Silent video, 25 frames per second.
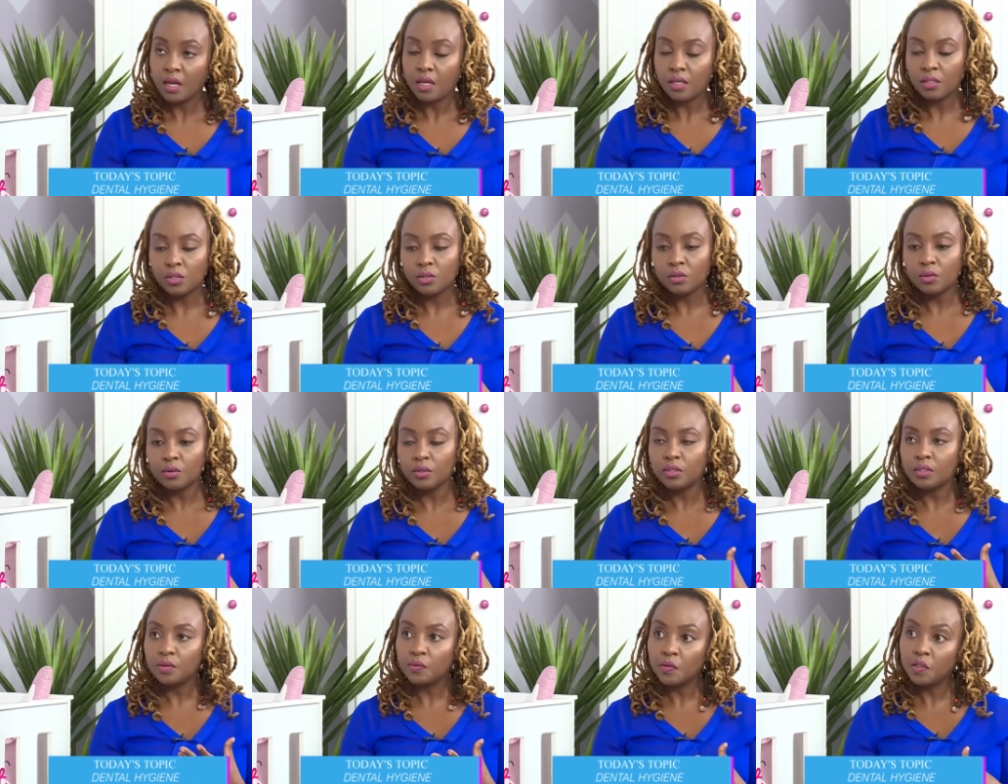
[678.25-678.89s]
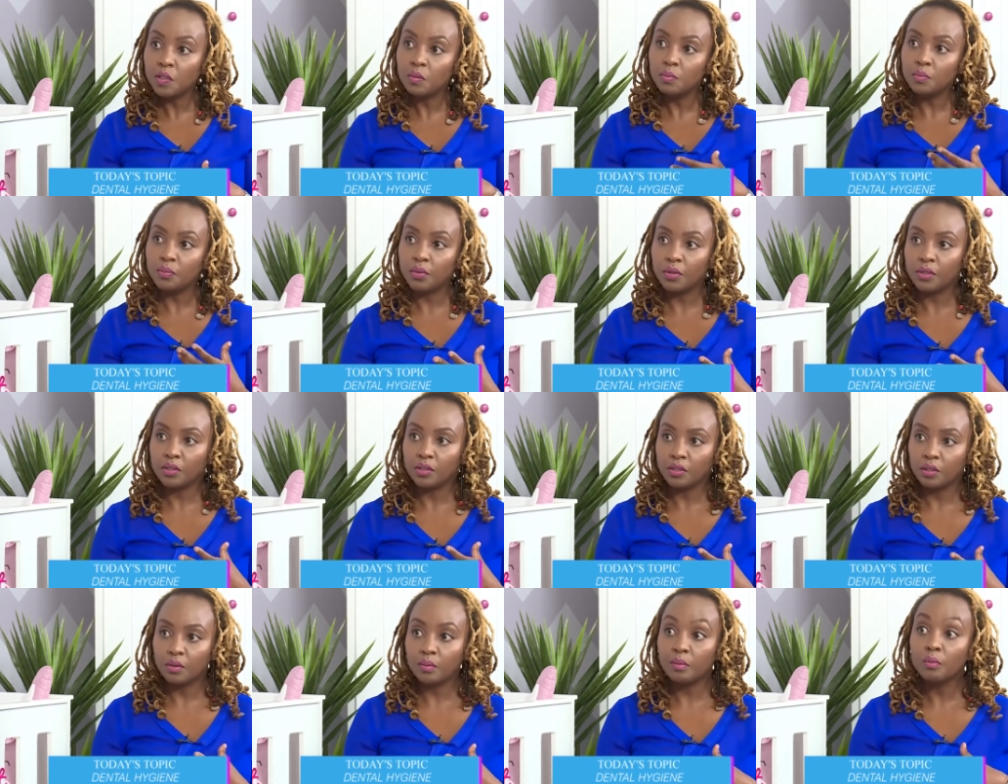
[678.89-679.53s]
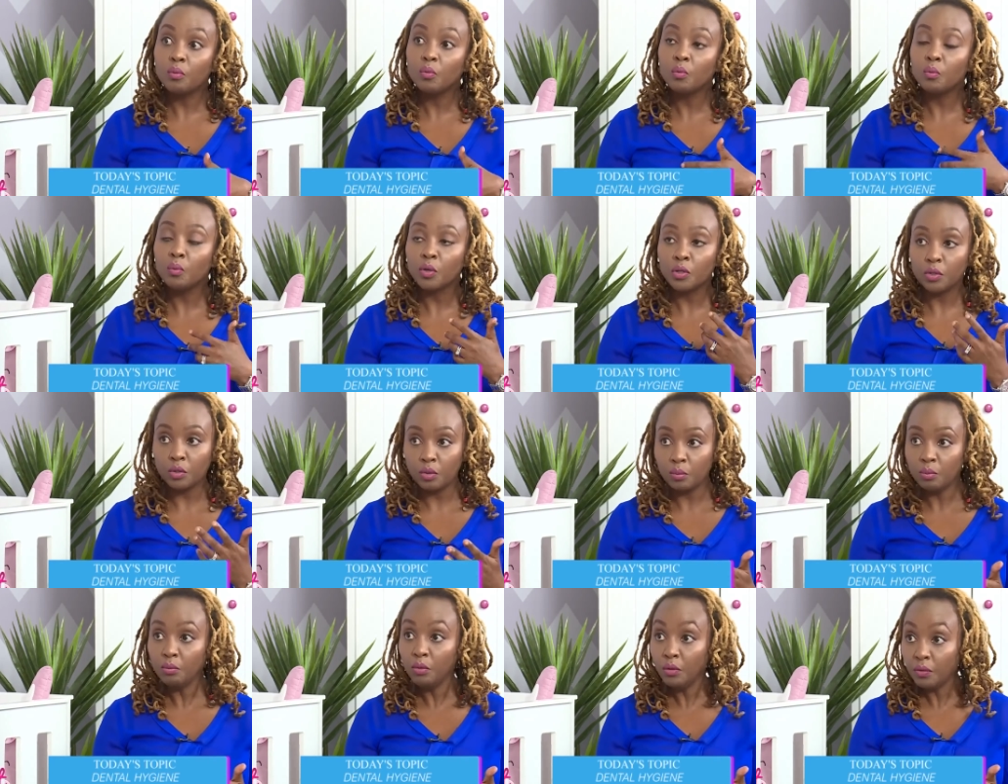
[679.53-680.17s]
So it's very important
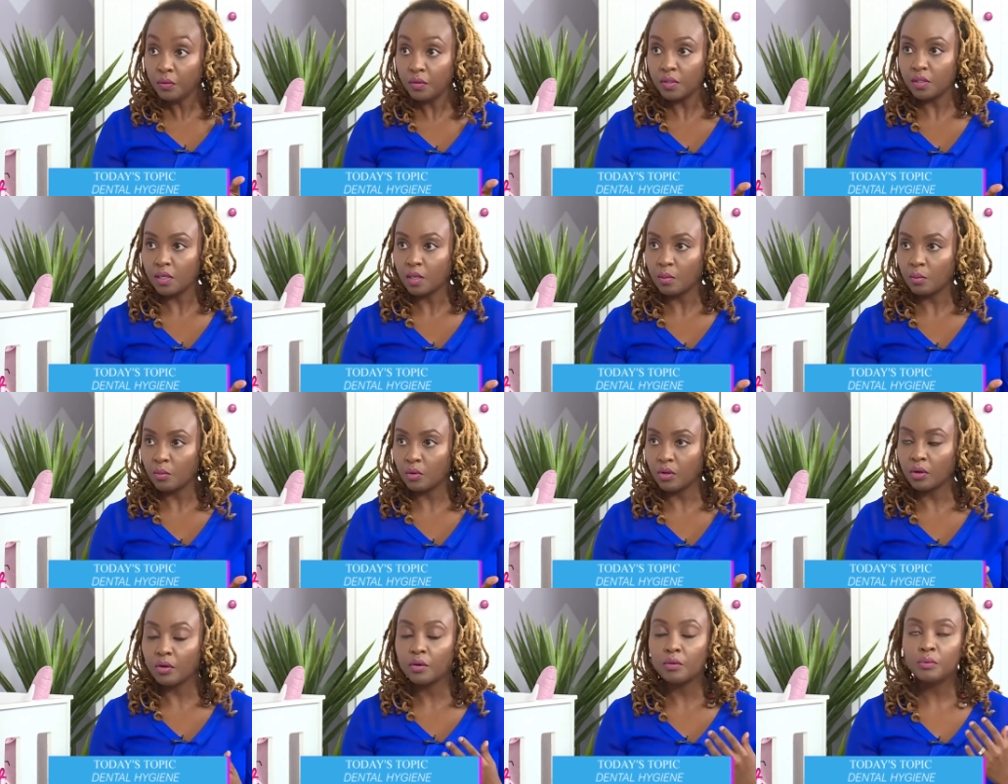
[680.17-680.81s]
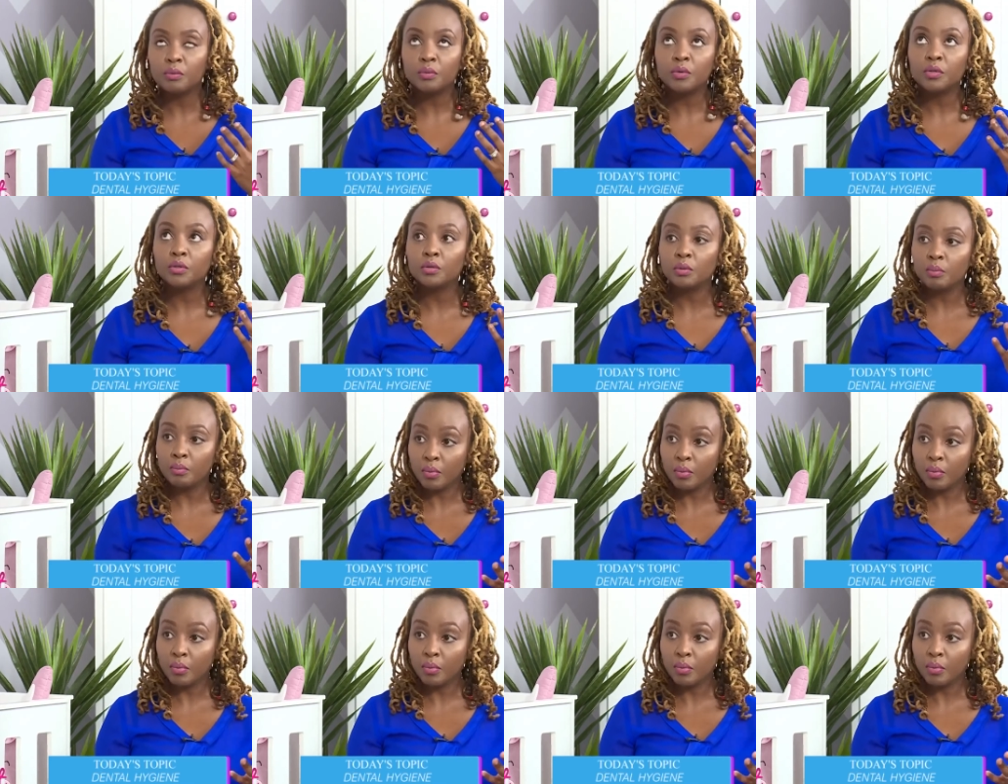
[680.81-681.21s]
when you move somewhere, when you're